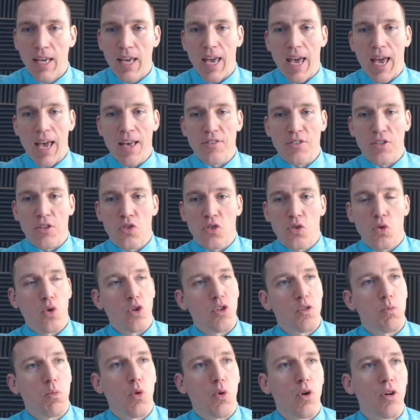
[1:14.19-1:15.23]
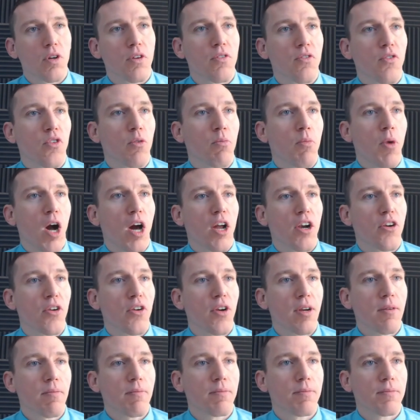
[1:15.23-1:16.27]
as the source port for
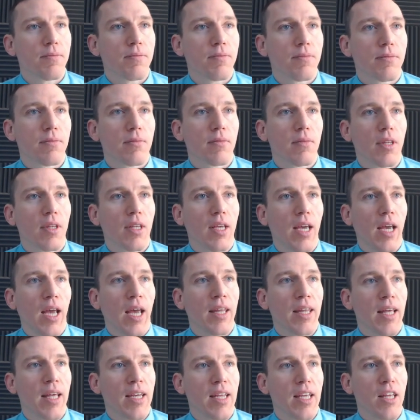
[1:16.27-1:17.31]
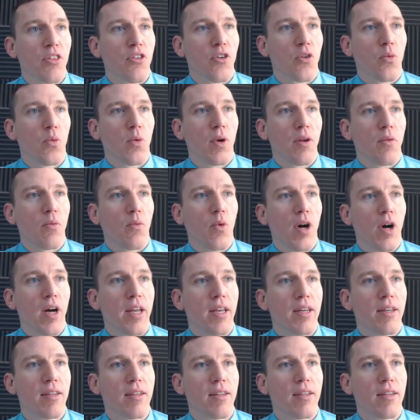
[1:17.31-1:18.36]
monitor, and then Ethernet 1